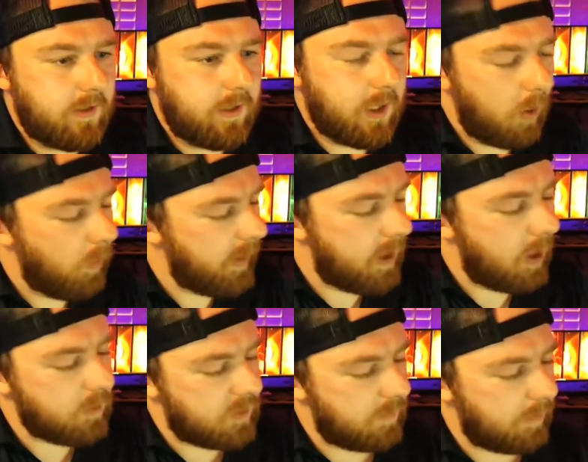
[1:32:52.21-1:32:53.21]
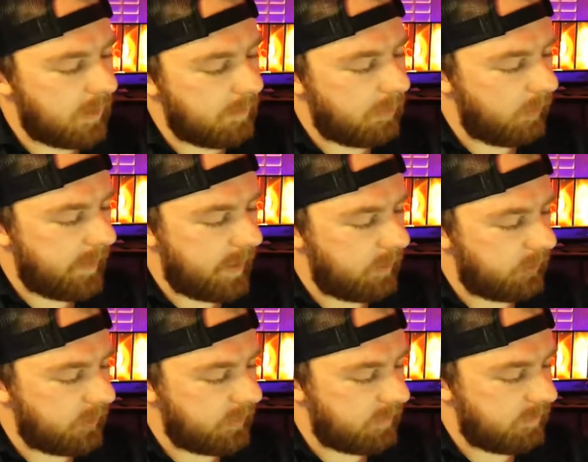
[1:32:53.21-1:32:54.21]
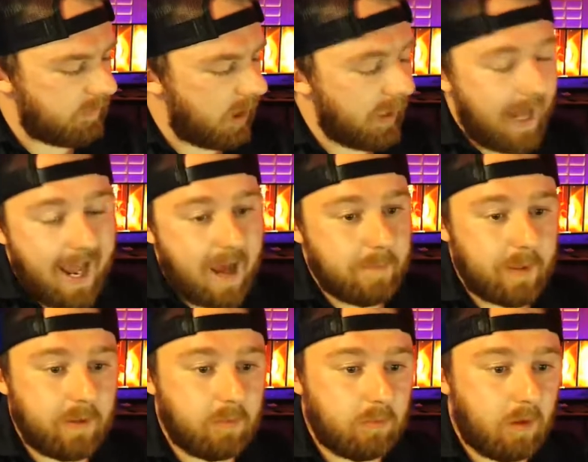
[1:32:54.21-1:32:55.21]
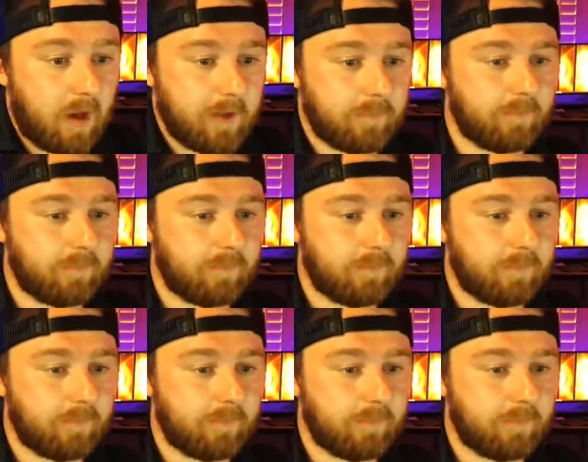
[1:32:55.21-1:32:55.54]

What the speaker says: we know some people that are just unhappy, right?